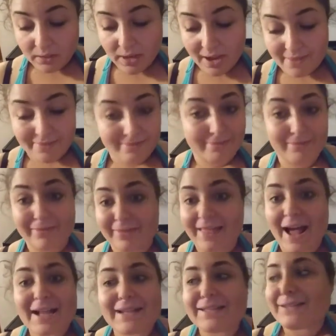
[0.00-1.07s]
And
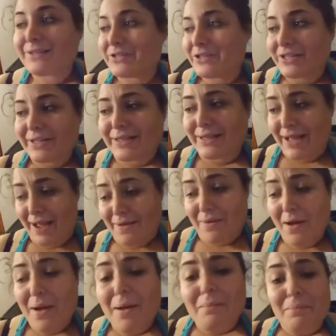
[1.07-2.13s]
that's the shit that
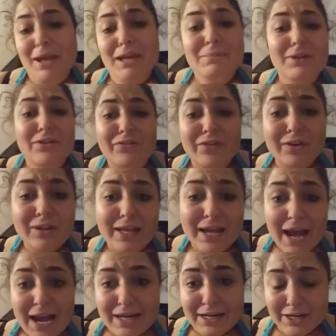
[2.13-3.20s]
made me feel like
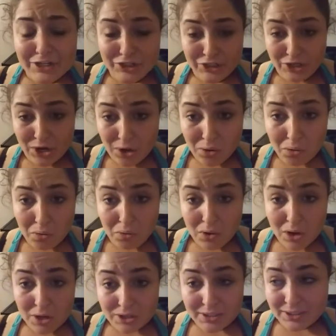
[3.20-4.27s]
I needed to go
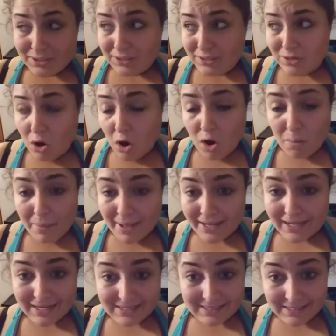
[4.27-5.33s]
call my
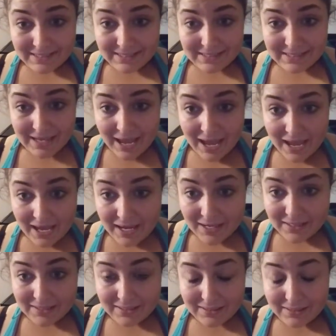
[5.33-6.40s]
cousins
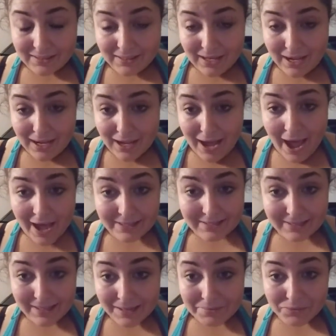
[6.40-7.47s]
and
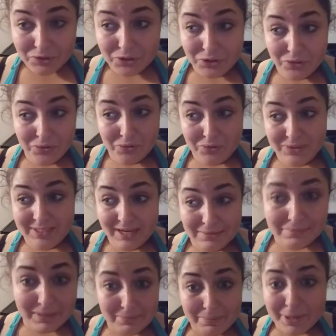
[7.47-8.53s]
ask them to
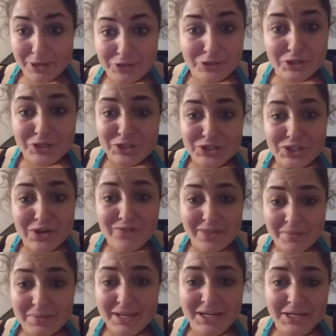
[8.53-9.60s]
send me pictures of
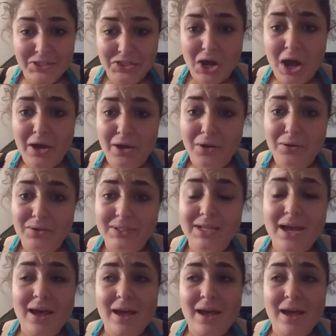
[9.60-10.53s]
them eating tacos.